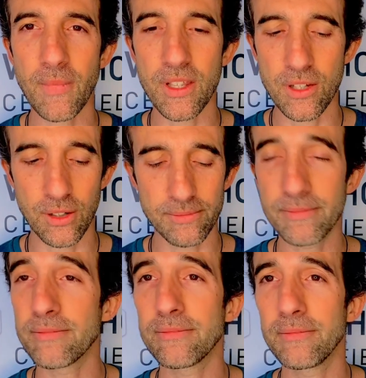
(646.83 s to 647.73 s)
So
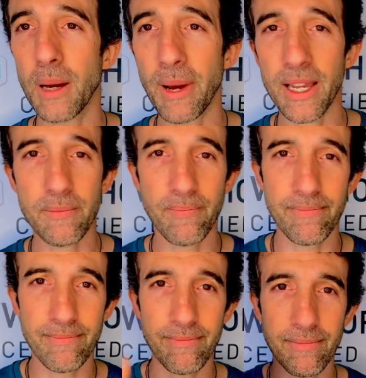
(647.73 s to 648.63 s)
bye bye.
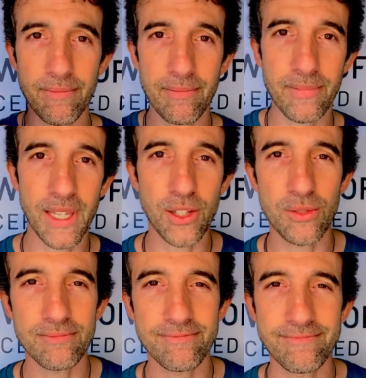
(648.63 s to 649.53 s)
Thank
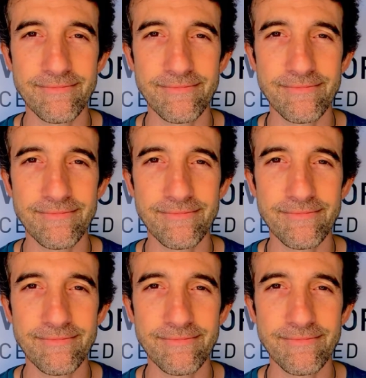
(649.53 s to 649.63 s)
you.